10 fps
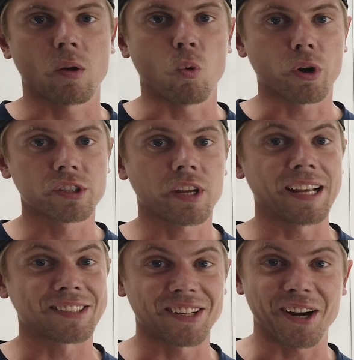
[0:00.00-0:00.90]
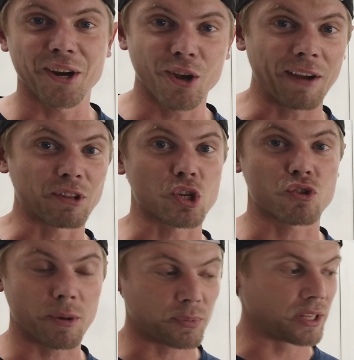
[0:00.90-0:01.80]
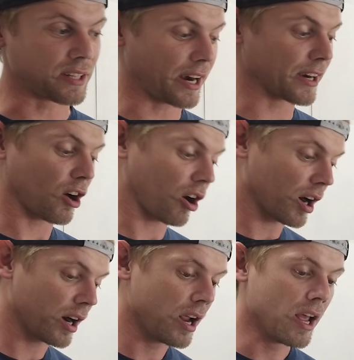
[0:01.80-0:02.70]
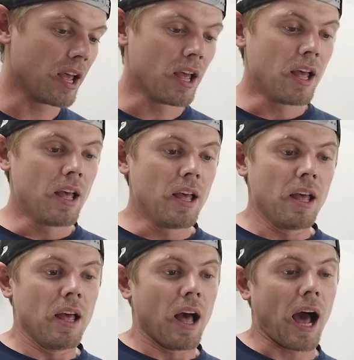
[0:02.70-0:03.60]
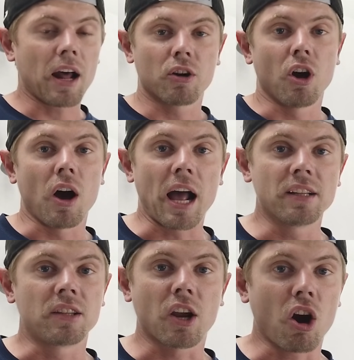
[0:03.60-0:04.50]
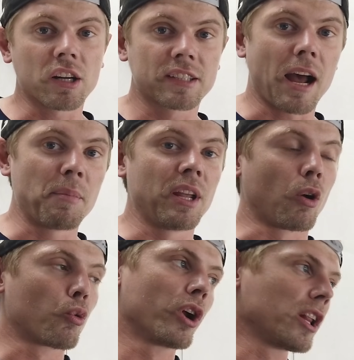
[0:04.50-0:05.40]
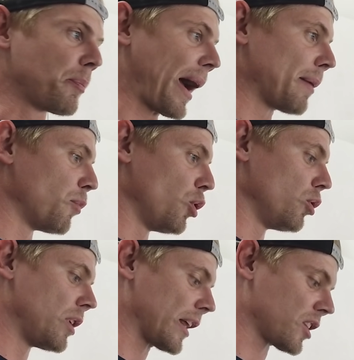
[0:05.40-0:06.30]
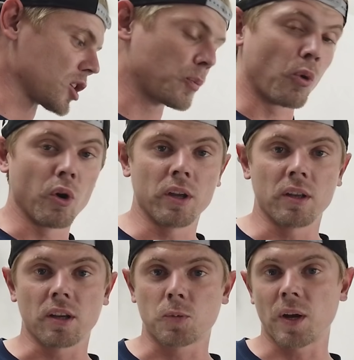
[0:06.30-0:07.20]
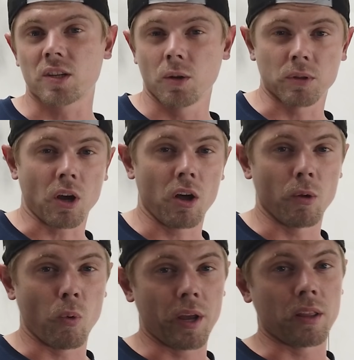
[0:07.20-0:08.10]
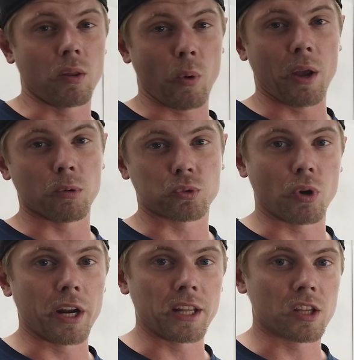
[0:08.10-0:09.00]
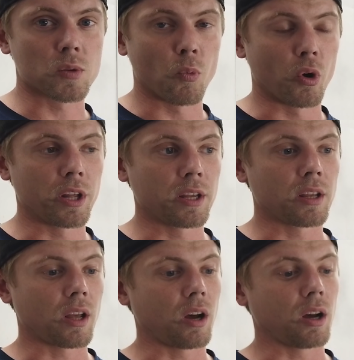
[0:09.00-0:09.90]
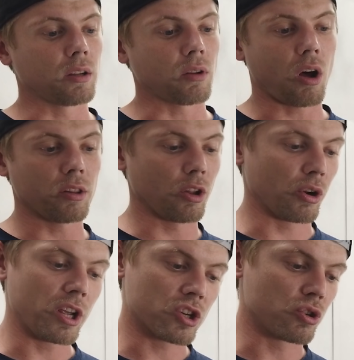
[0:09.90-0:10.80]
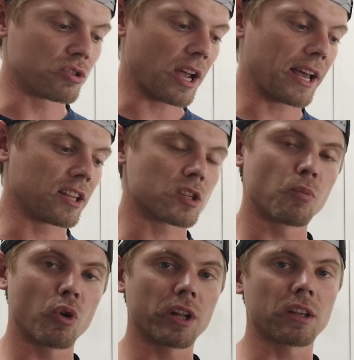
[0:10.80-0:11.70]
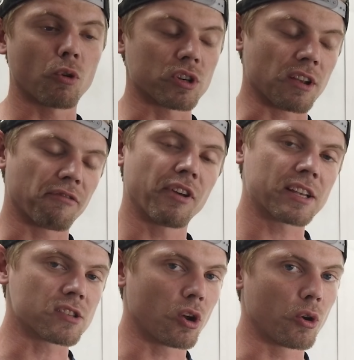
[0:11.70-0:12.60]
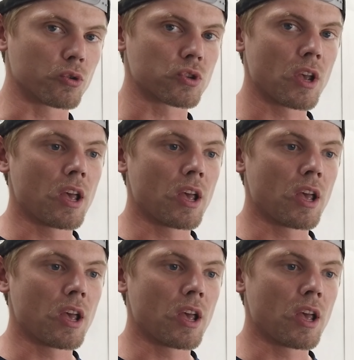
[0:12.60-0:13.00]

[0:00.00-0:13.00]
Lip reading: Worst case scenario, I have to strip the entire car. I don't know. The car's got me in a really bad mood at this point, especially with all the way it was running this morning. All the little issues I had this morning. Of course, I fixed those.